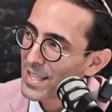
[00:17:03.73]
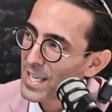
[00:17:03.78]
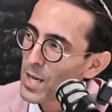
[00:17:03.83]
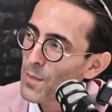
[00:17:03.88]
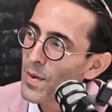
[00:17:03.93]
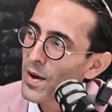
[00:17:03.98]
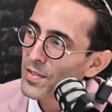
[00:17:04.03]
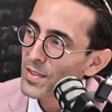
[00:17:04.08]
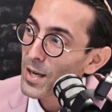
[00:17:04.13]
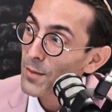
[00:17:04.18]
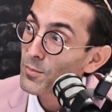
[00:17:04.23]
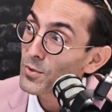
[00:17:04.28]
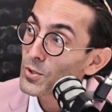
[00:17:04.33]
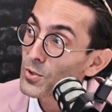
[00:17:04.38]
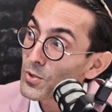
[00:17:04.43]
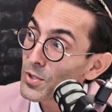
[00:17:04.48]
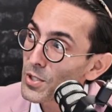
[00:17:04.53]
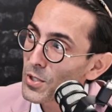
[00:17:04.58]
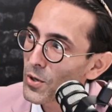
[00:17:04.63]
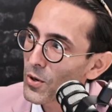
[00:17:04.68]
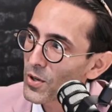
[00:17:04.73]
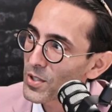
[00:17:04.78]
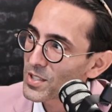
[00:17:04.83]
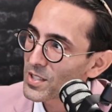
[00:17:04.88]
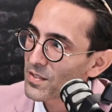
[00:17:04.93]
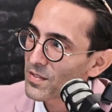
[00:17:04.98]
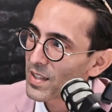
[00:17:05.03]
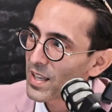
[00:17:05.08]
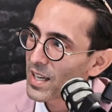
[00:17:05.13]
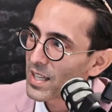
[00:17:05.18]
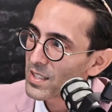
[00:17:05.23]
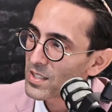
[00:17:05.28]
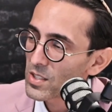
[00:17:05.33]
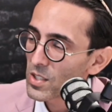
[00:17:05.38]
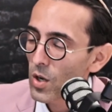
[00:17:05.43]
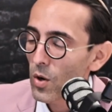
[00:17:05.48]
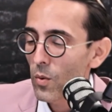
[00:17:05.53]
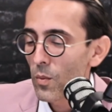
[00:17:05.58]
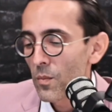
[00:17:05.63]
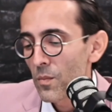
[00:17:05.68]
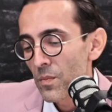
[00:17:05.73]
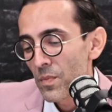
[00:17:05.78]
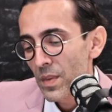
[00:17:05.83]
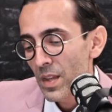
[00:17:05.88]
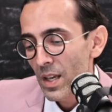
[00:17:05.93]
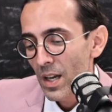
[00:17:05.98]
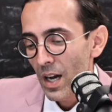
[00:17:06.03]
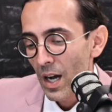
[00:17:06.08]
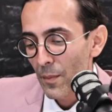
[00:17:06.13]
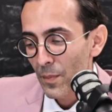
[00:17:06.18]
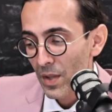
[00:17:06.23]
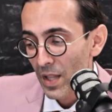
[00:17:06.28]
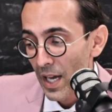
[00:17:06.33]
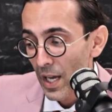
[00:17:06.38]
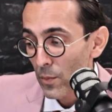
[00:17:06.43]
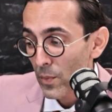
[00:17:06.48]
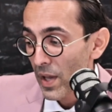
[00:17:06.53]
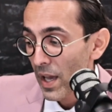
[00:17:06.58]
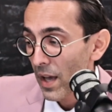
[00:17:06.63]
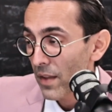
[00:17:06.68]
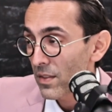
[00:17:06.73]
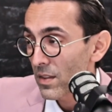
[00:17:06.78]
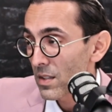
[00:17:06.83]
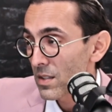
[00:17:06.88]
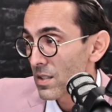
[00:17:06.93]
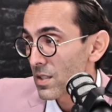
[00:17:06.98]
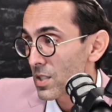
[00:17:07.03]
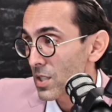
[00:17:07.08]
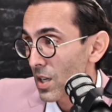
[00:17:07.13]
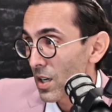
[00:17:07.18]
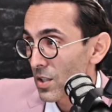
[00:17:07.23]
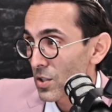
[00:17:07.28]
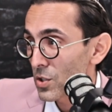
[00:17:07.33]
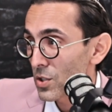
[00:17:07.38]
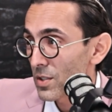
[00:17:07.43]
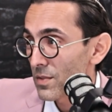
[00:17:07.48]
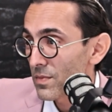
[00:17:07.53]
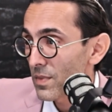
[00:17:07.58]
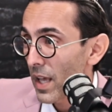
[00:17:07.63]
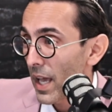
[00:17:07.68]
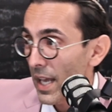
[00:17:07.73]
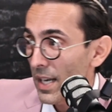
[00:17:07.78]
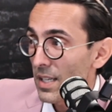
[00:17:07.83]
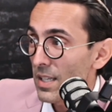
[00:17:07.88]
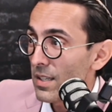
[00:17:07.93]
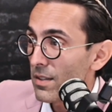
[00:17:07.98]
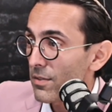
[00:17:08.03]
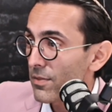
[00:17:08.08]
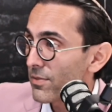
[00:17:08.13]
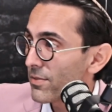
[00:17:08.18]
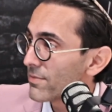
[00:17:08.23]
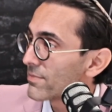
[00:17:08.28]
Think about the opportunity cost of that. So I'm glad we had the discussion. Any